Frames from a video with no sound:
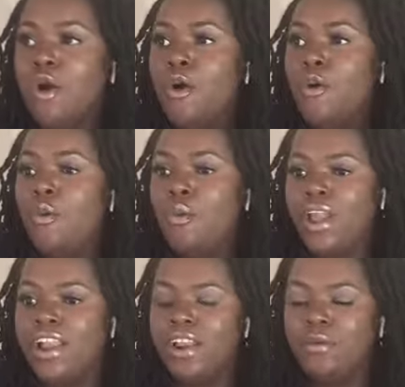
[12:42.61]

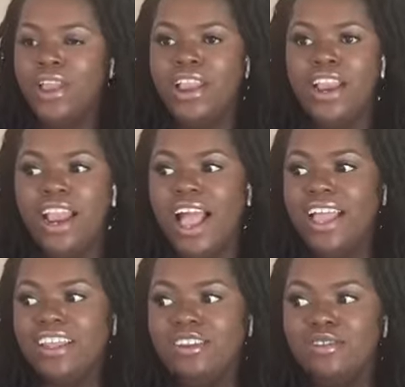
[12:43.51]
wear it, wear it, I
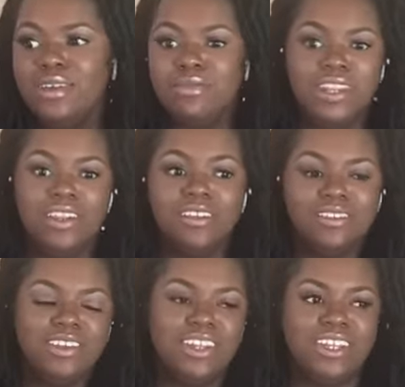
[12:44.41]
could do something else with it.